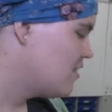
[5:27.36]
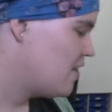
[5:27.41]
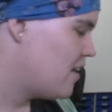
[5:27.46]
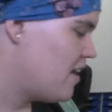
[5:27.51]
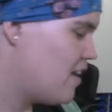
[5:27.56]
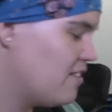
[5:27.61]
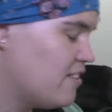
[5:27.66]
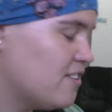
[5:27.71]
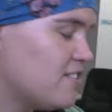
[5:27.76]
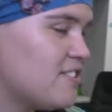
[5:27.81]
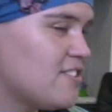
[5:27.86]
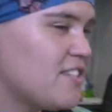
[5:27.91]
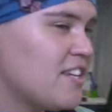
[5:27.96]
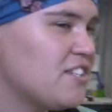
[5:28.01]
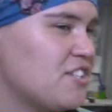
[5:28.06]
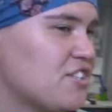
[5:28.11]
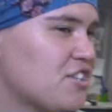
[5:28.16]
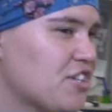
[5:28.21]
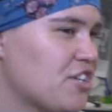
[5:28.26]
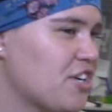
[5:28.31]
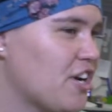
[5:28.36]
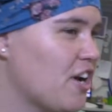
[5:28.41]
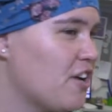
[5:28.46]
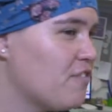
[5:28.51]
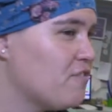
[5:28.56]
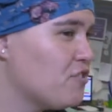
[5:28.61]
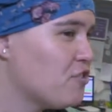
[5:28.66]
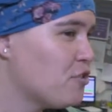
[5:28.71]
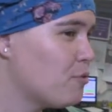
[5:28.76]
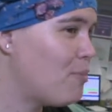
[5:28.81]
in the center
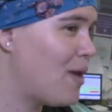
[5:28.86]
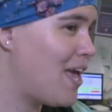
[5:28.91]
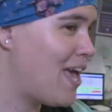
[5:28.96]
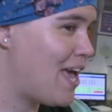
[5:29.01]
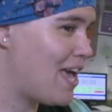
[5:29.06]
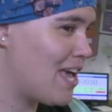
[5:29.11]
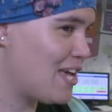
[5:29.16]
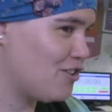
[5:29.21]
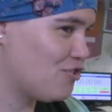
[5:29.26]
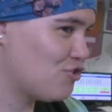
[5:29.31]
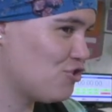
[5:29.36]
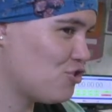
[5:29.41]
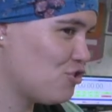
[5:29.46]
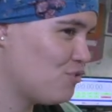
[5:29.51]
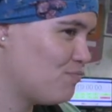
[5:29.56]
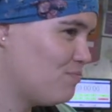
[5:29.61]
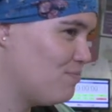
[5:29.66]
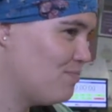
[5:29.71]
of your page.